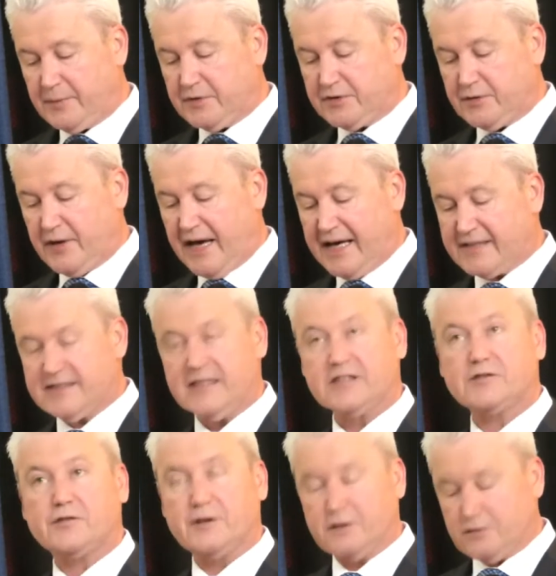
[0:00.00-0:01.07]
able to
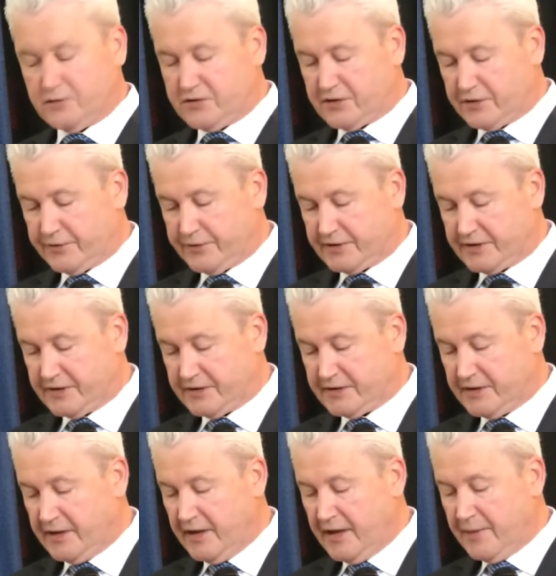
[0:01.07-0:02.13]
access critical
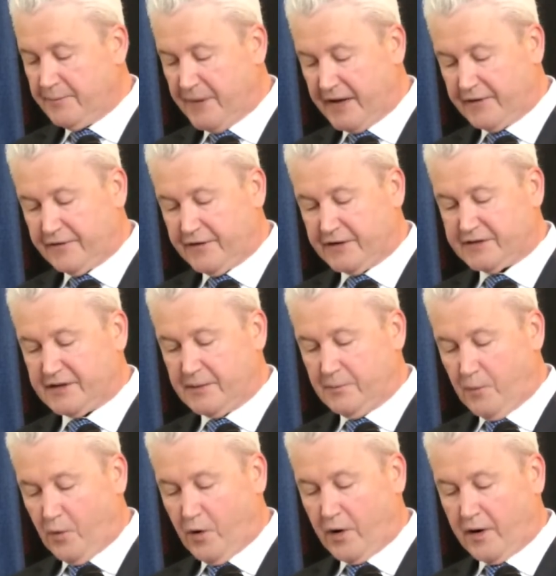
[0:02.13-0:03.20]
services, benefits, and
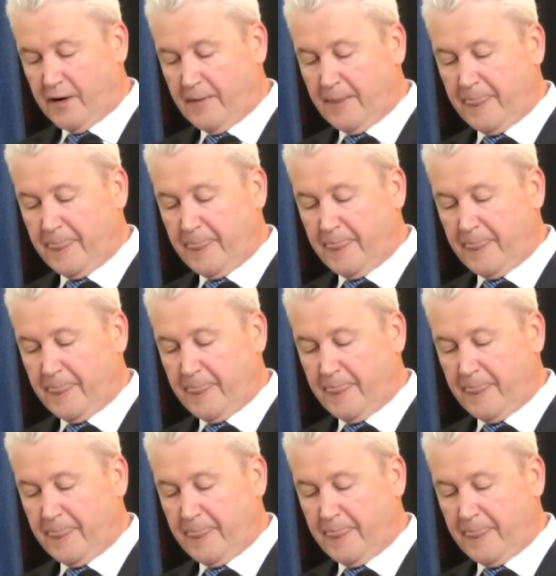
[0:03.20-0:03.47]
more,